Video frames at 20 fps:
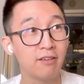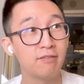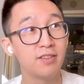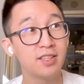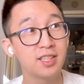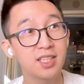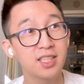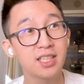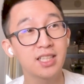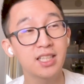
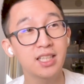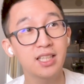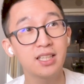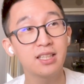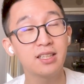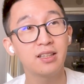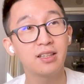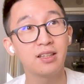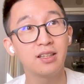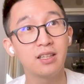
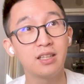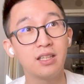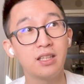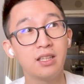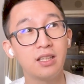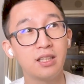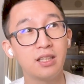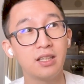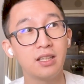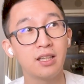visited
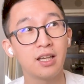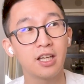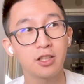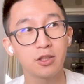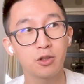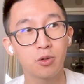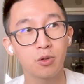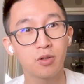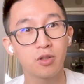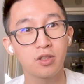the
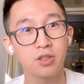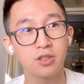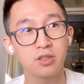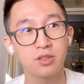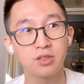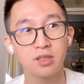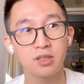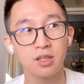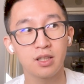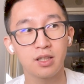
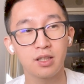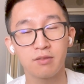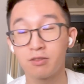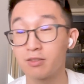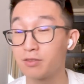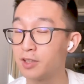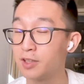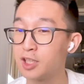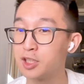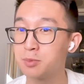headquarters for
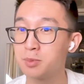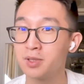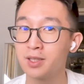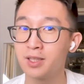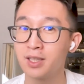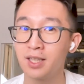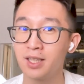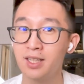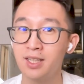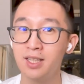
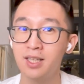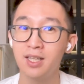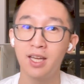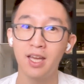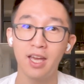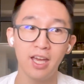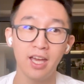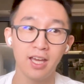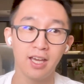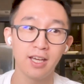Facebook,
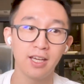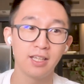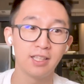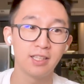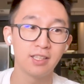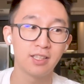and